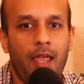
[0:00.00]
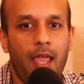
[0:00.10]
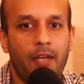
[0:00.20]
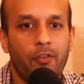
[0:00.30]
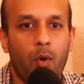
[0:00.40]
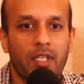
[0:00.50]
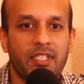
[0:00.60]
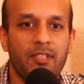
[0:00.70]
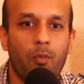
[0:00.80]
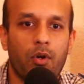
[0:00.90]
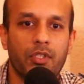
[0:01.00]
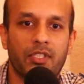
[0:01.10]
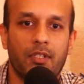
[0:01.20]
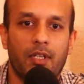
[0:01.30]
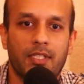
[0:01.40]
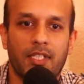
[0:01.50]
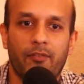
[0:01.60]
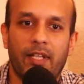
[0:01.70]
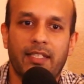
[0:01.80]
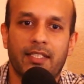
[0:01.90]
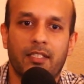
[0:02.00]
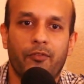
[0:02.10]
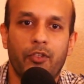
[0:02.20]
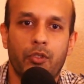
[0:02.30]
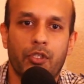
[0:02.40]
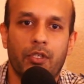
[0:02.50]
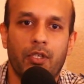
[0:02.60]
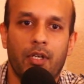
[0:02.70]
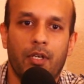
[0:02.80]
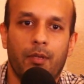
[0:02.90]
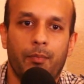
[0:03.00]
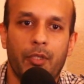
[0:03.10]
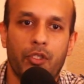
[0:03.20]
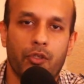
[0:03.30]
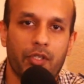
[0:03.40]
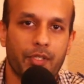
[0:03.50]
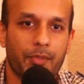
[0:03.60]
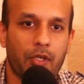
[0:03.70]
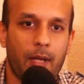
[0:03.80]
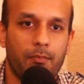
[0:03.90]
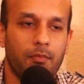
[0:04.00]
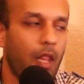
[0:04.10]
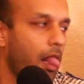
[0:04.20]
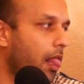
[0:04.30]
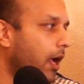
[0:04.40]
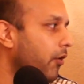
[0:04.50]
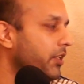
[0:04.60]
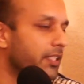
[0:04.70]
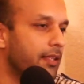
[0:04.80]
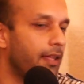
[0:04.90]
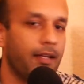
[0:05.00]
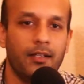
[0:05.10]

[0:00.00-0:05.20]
And if you want to see more stuff like this in the future, be sure to subscribe. I already said that.